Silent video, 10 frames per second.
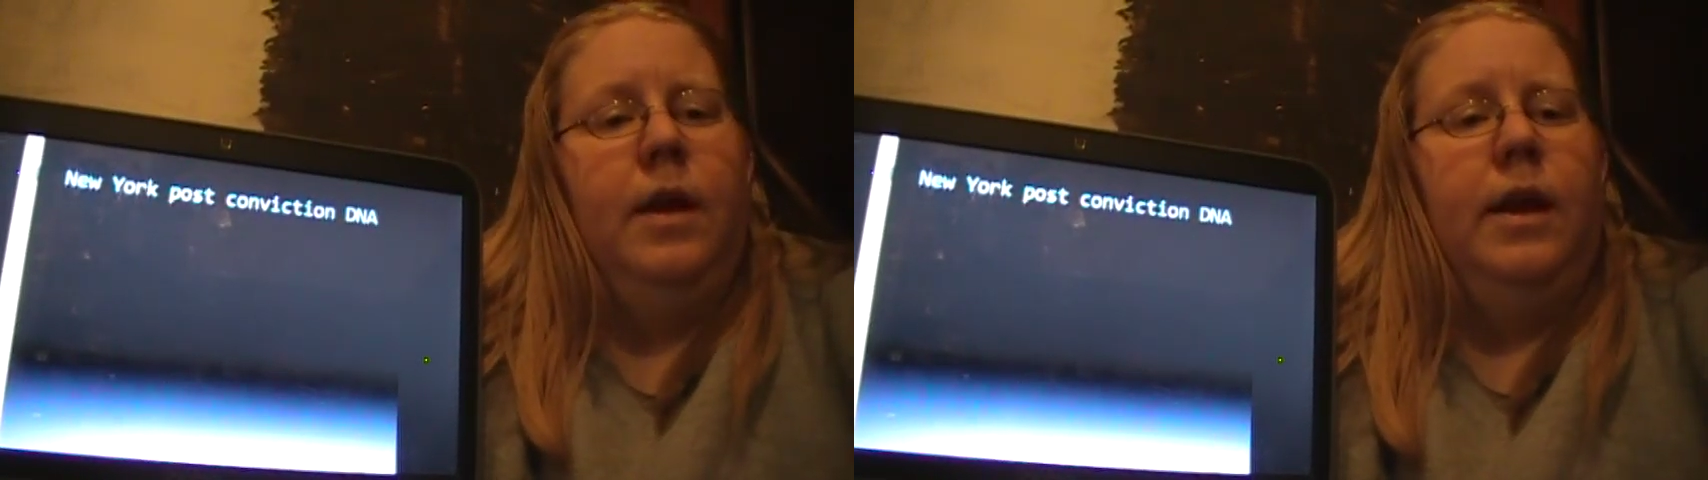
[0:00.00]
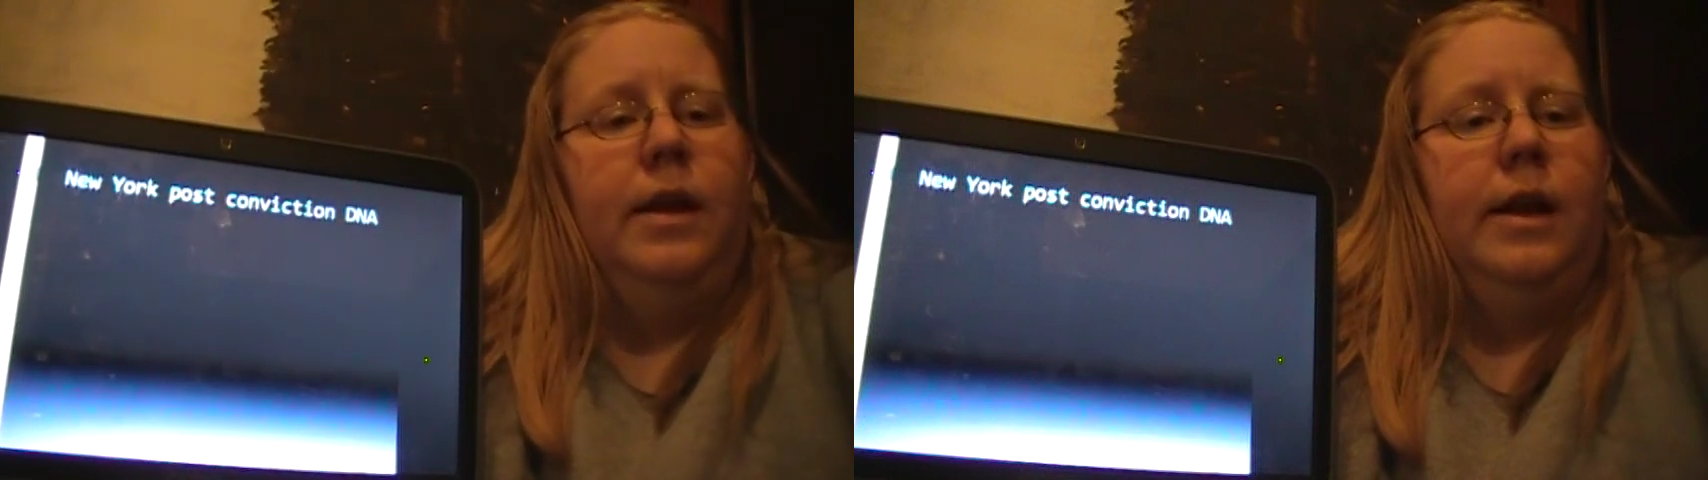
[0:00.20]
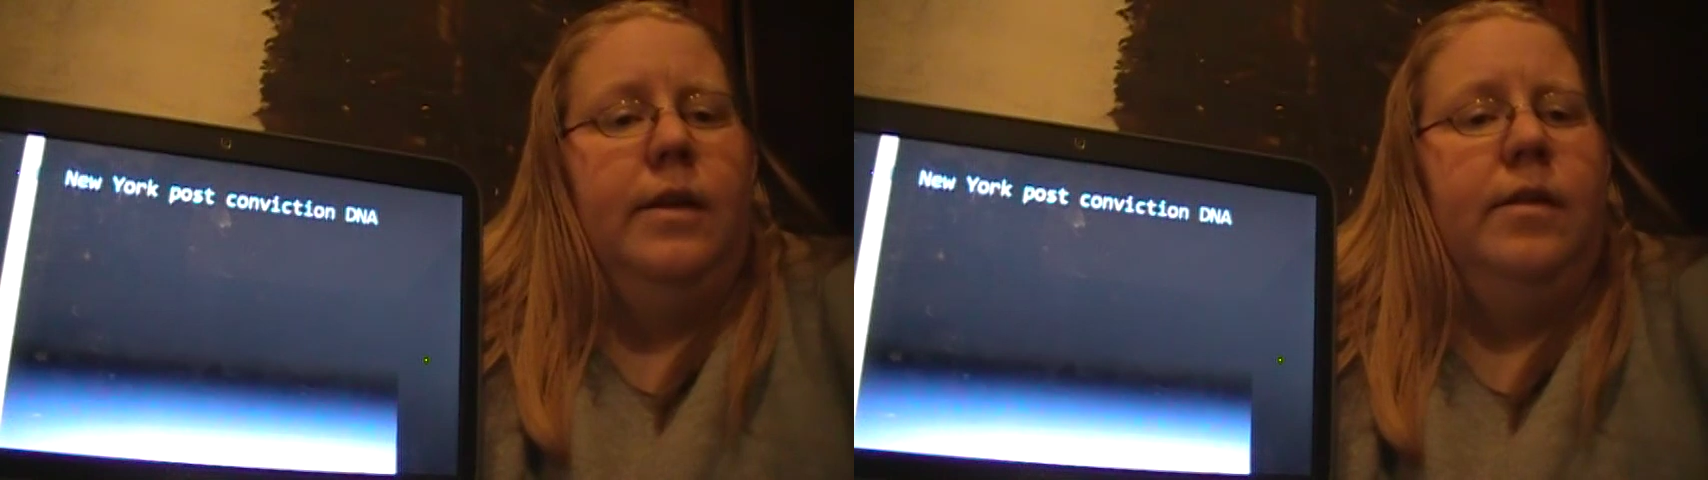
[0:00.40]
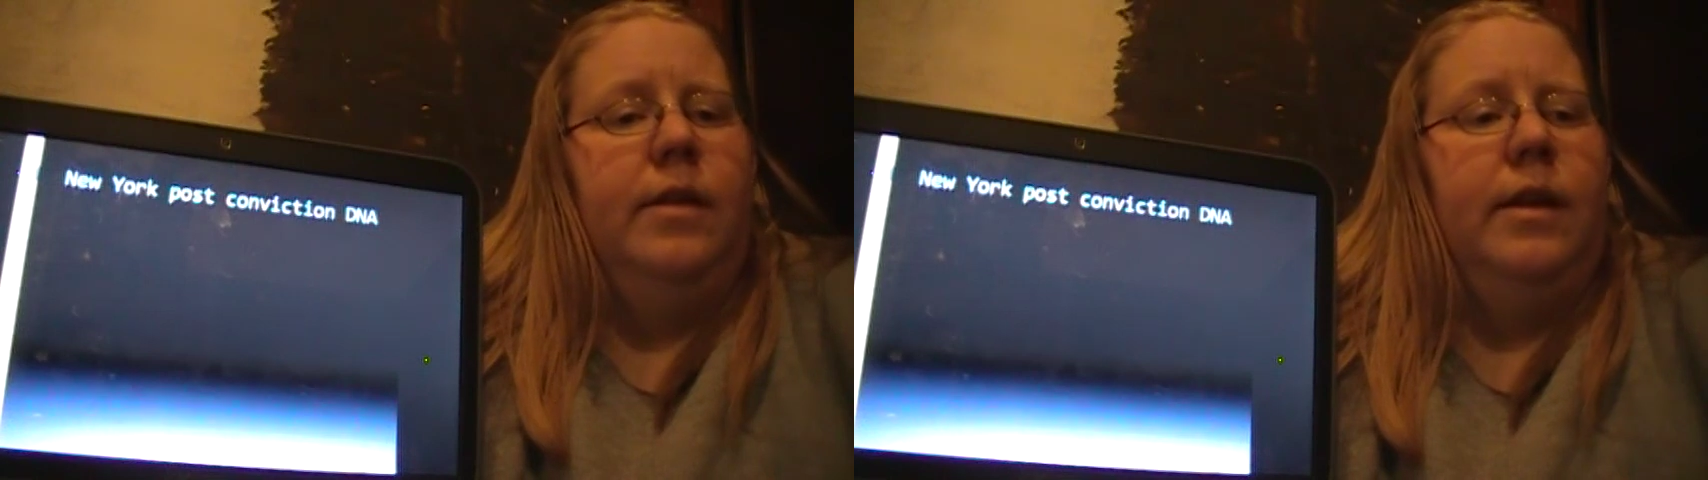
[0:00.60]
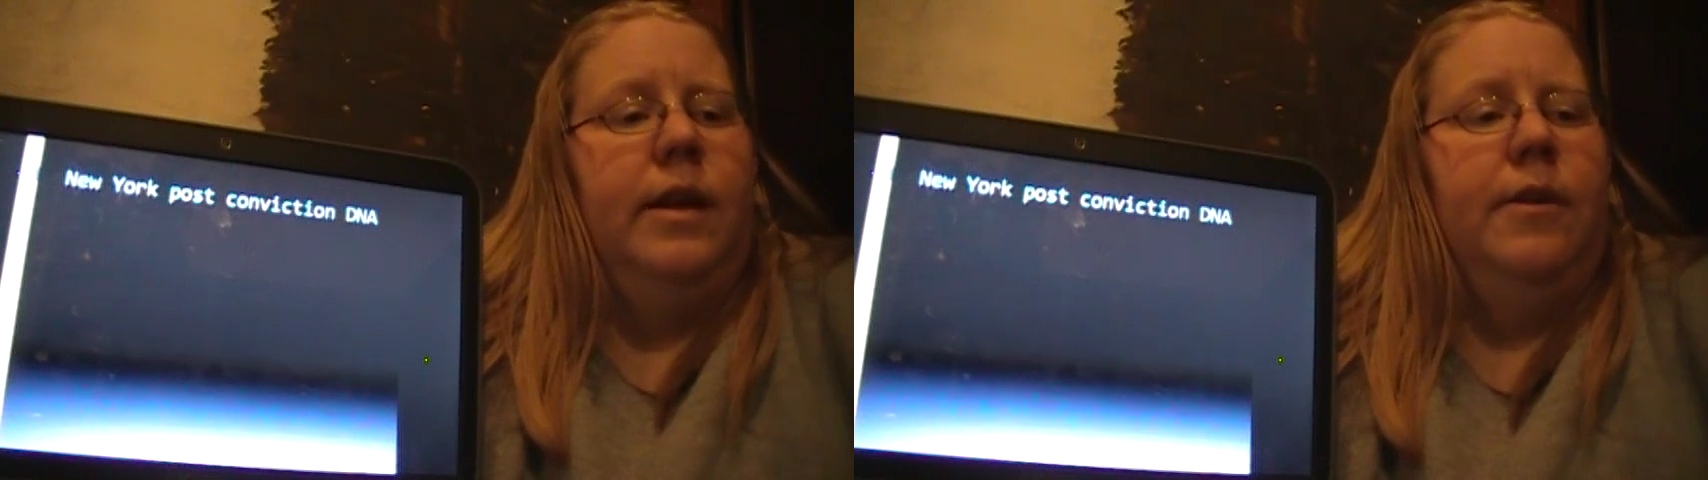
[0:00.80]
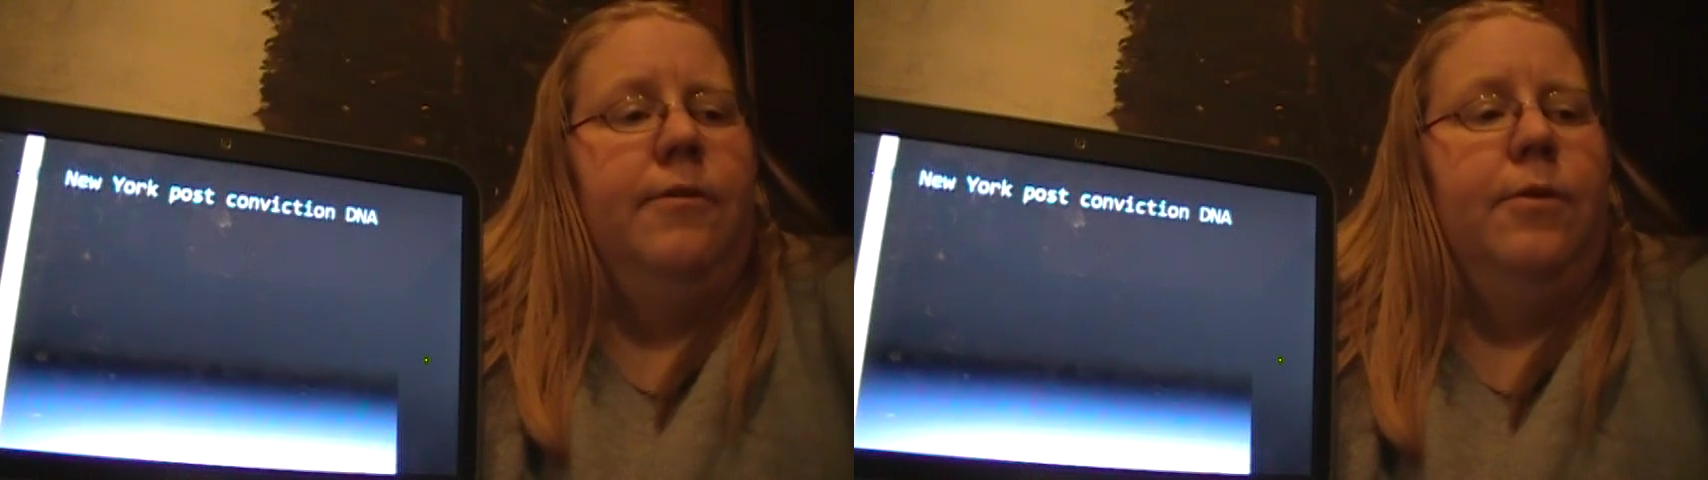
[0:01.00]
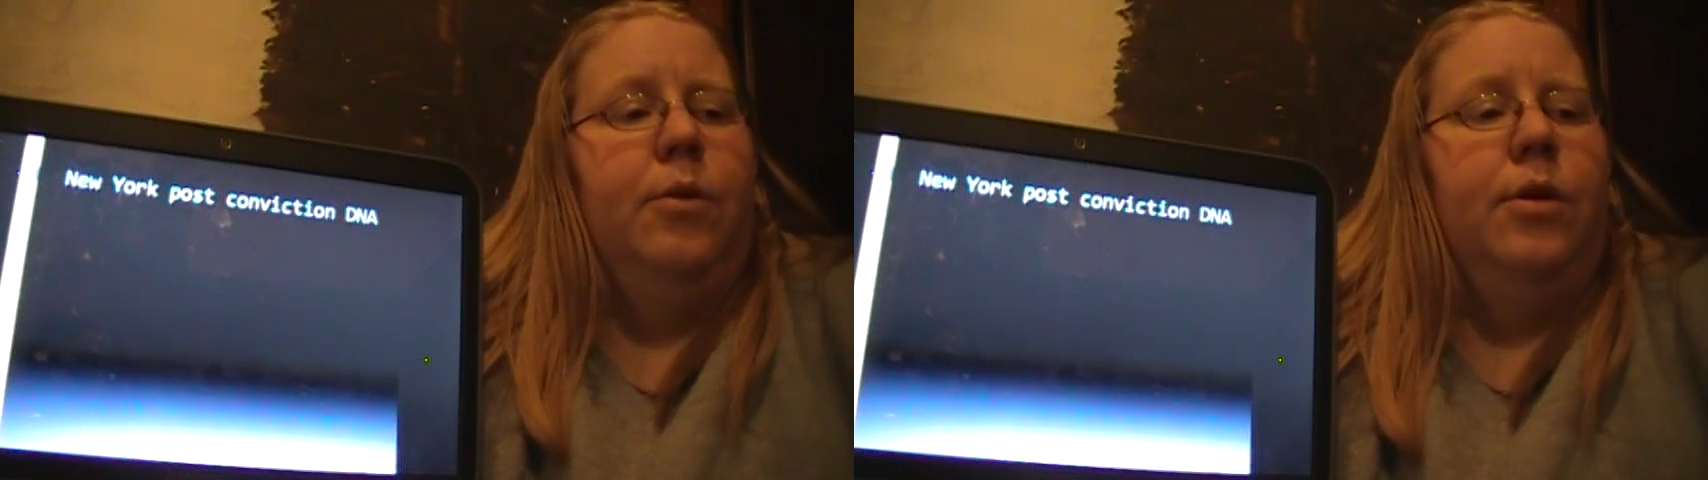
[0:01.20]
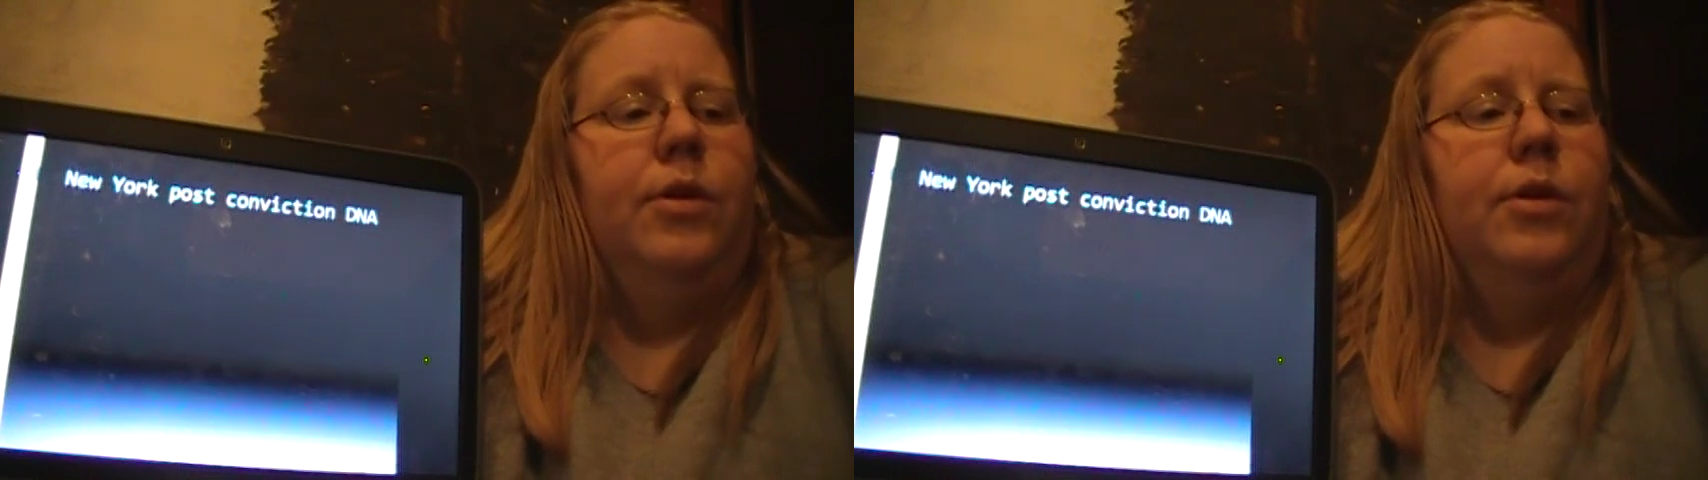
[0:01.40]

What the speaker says: In 1994,